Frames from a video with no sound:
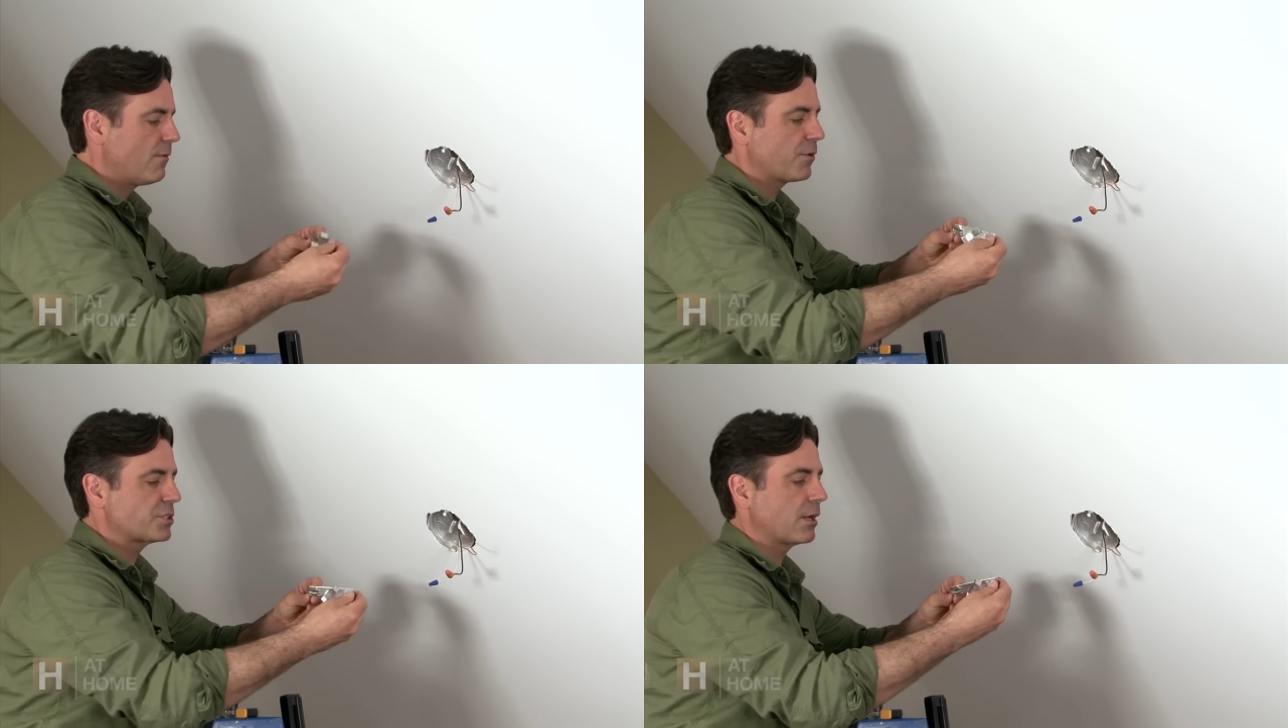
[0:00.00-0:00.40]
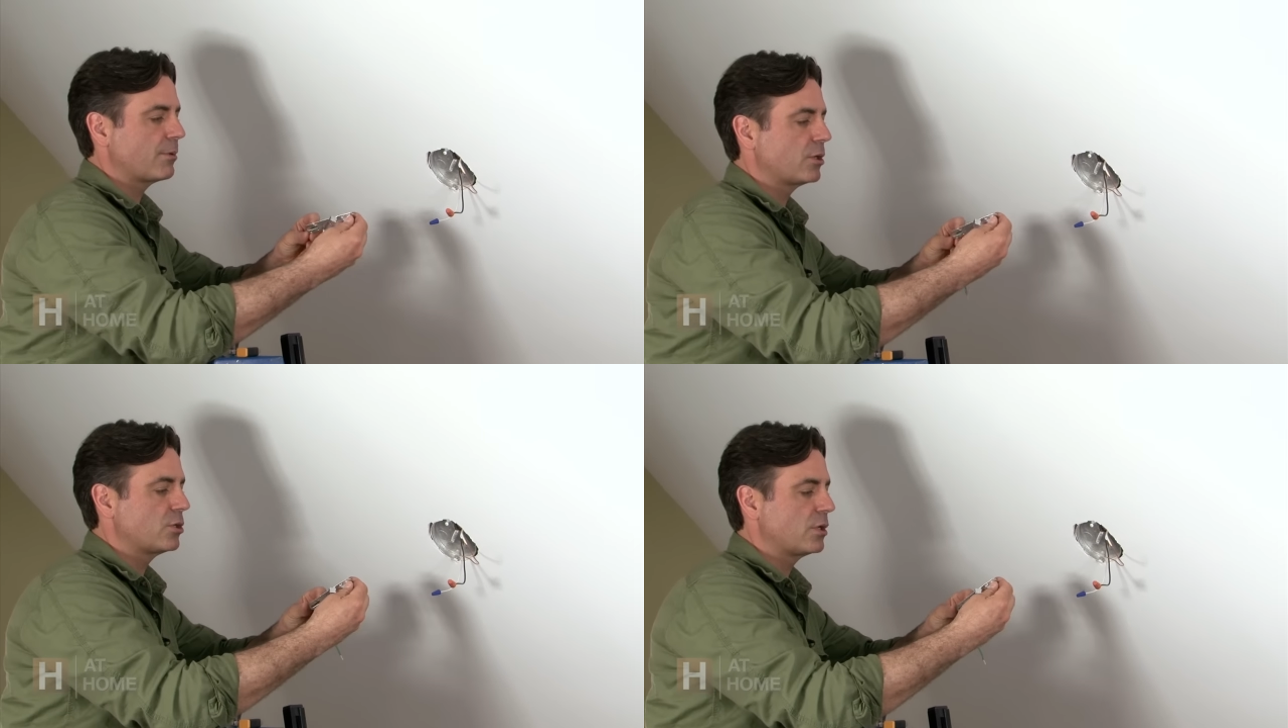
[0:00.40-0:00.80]
First thing I'm
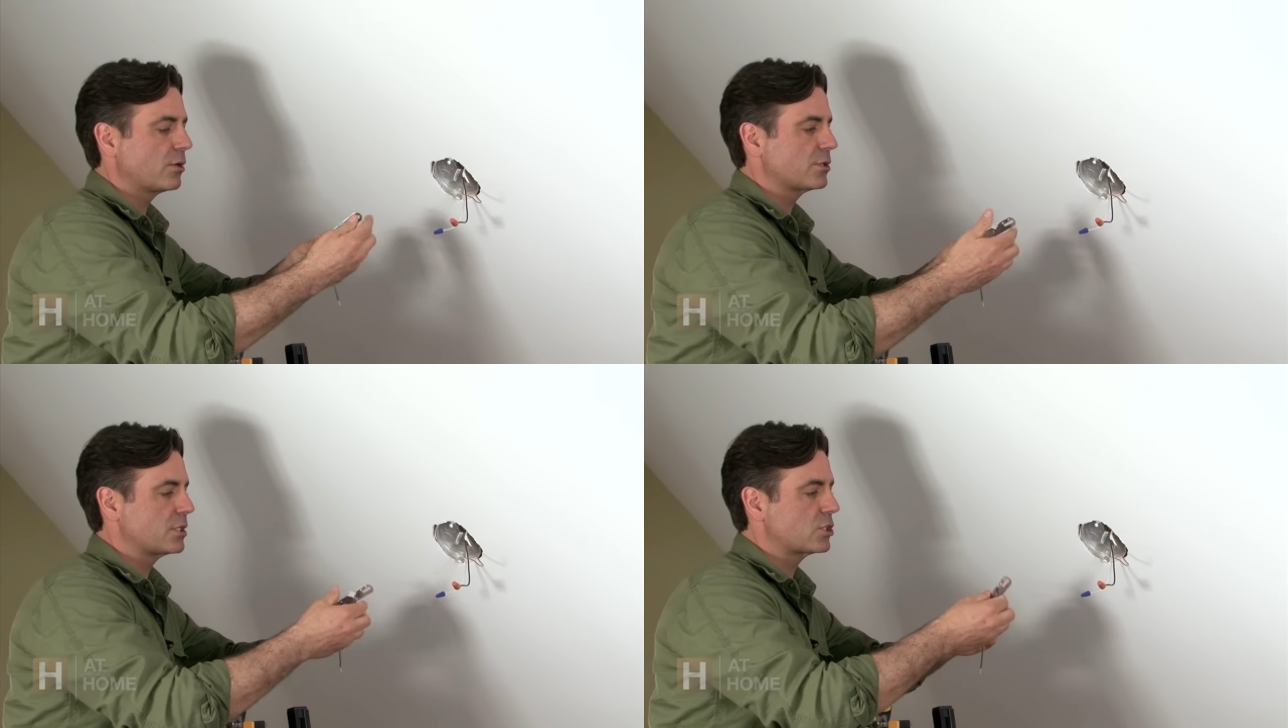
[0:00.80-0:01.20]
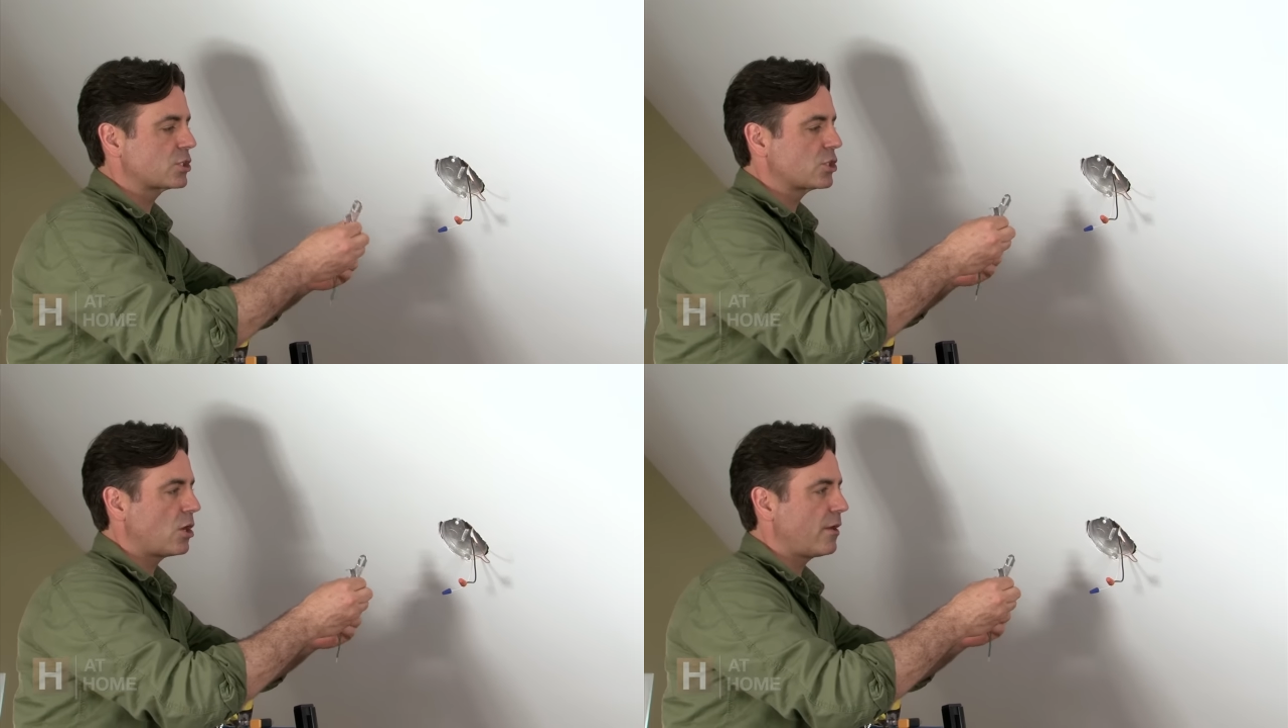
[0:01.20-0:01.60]
gonna do here is
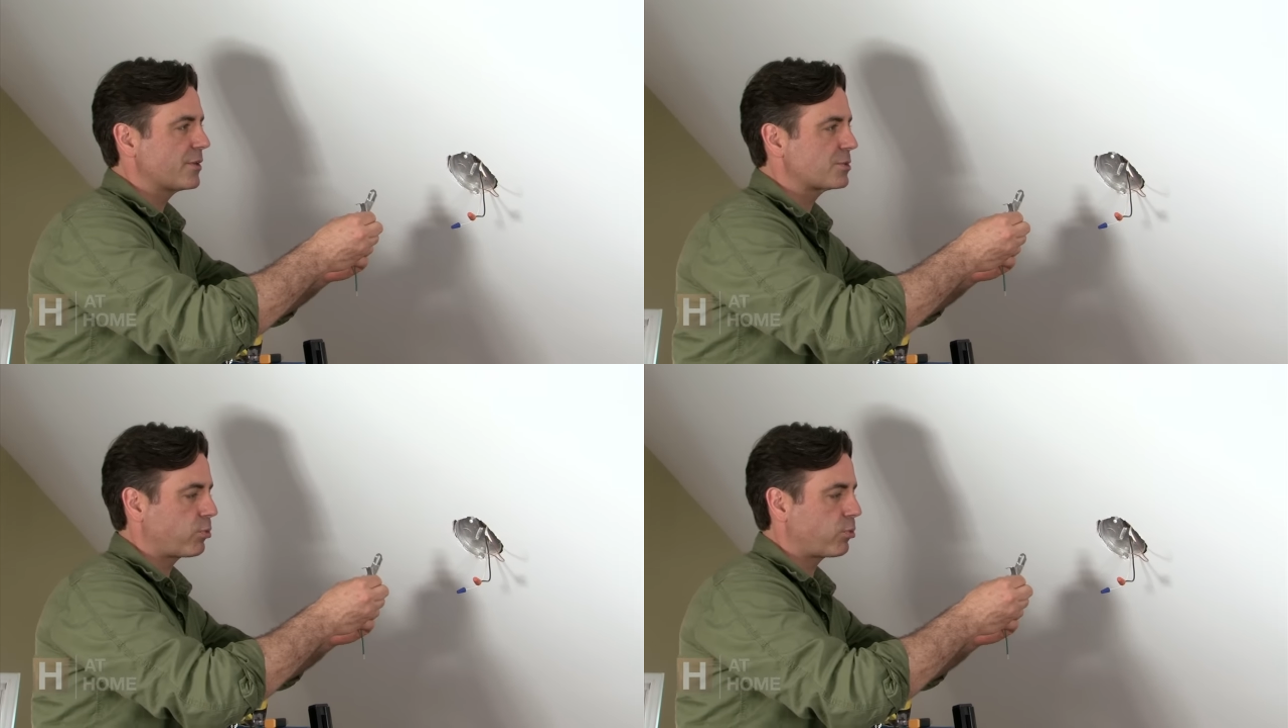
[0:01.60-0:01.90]
install this